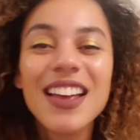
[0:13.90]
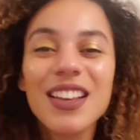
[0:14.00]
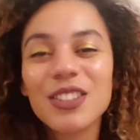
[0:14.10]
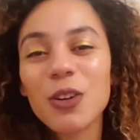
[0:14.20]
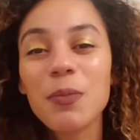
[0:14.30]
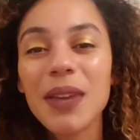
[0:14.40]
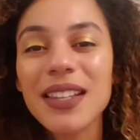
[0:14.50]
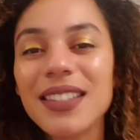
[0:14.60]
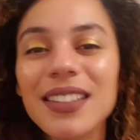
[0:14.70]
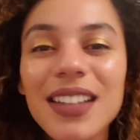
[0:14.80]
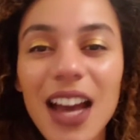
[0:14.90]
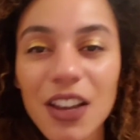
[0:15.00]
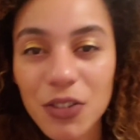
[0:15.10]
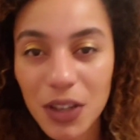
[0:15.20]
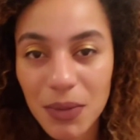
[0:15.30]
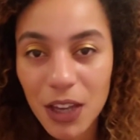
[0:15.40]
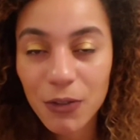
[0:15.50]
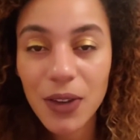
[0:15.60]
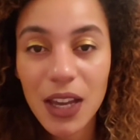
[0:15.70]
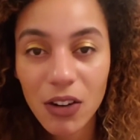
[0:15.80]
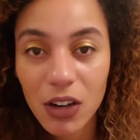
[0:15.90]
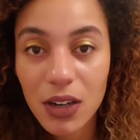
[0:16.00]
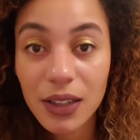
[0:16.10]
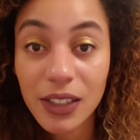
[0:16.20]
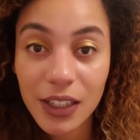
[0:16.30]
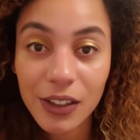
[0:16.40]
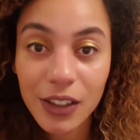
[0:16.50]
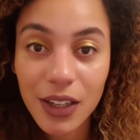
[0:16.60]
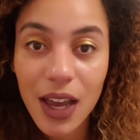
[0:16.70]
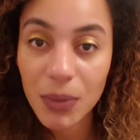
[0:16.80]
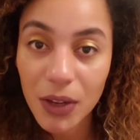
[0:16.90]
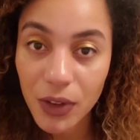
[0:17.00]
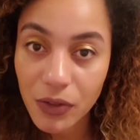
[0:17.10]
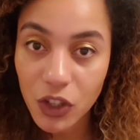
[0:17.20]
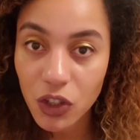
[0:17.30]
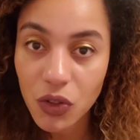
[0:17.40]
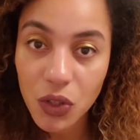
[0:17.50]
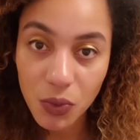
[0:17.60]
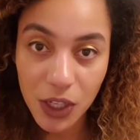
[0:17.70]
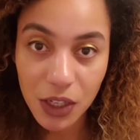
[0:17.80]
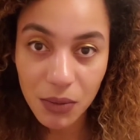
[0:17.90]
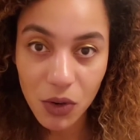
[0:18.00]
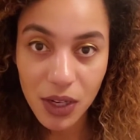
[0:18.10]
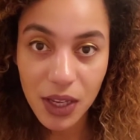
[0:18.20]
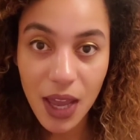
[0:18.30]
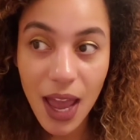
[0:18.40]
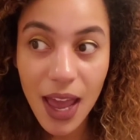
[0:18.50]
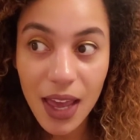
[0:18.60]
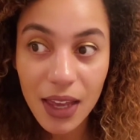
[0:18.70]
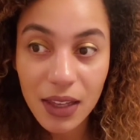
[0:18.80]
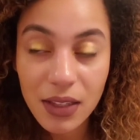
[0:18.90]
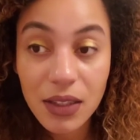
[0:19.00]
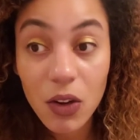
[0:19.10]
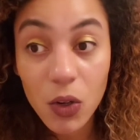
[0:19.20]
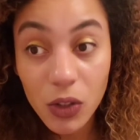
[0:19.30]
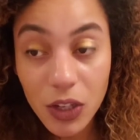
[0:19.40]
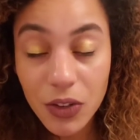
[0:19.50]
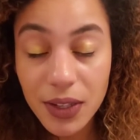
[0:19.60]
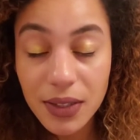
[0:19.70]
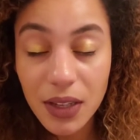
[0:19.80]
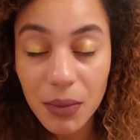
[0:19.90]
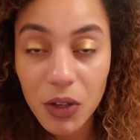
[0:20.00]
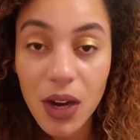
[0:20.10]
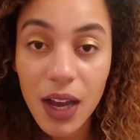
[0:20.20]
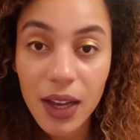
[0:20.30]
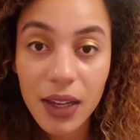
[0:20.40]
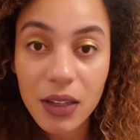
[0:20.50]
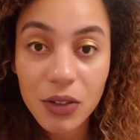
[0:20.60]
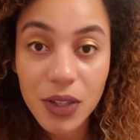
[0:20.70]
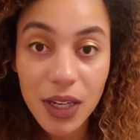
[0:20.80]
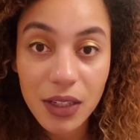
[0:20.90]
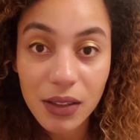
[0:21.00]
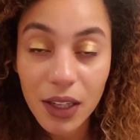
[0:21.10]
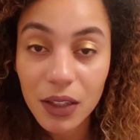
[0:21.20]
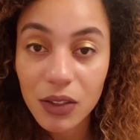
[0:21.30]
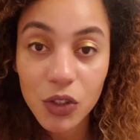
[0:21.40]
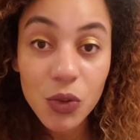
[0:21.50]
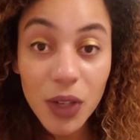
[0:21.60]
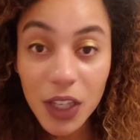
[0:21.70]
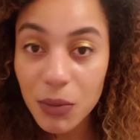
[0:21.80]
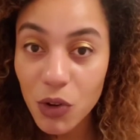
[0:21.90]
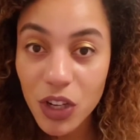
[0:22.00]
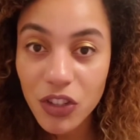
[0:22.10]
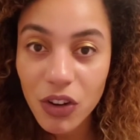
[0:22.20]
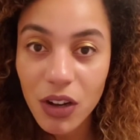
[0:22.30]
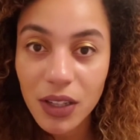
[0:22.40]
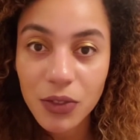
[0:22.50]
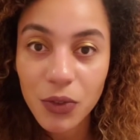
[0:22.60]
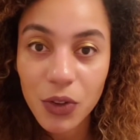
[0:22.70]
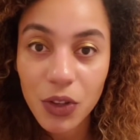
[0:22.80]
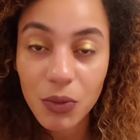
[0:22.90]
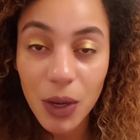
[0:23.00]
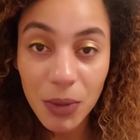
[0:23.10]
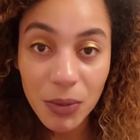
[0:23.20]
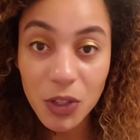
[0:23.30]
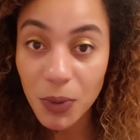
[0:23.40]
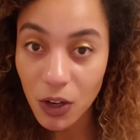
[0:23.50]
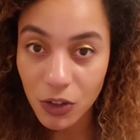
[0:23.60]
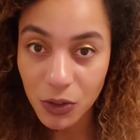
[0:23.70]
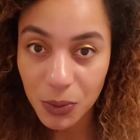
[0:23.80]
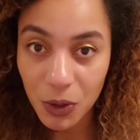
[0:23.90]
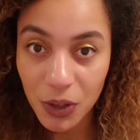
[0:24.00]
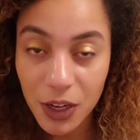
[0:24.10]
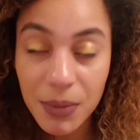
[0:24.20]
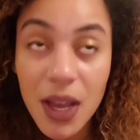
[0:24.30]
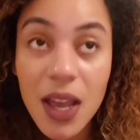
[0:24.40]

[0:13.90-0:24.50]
So basically how you can make fan art legally. One of my favorite shows is Rick and Morty, and earlier this summer I created like 2 Rick and Morty drawings for the Redbubble's Partners program,